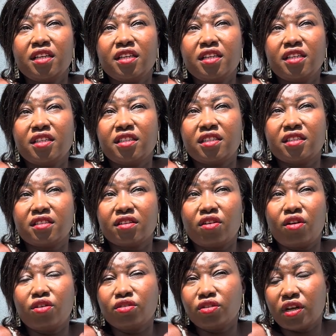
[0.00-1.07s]
it's
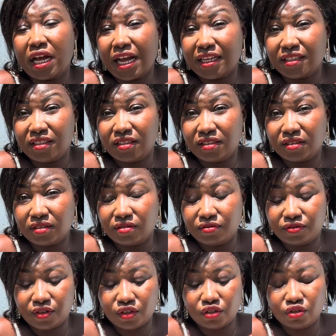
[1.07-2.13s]
also ideal
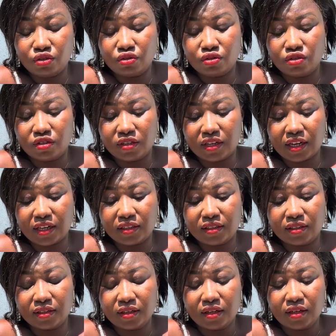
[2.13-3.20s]
for you to know that
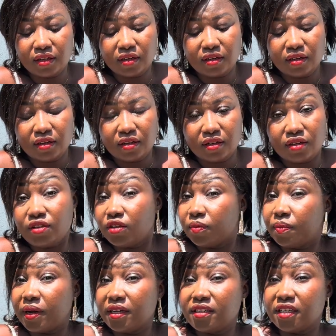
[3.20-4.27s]
your
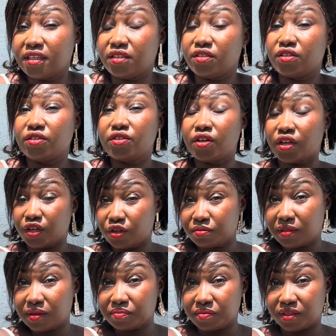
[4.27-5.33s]
partner is also a
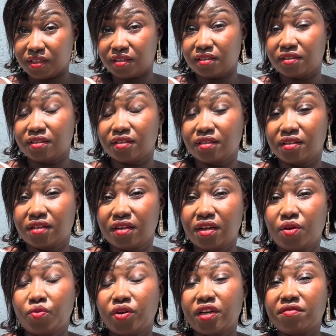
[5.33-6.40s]
human being.
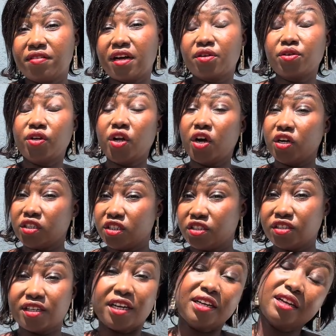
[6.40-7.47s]
Whatever could hurt
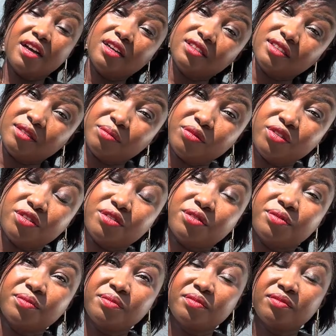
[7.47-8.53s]
you can hurt him too.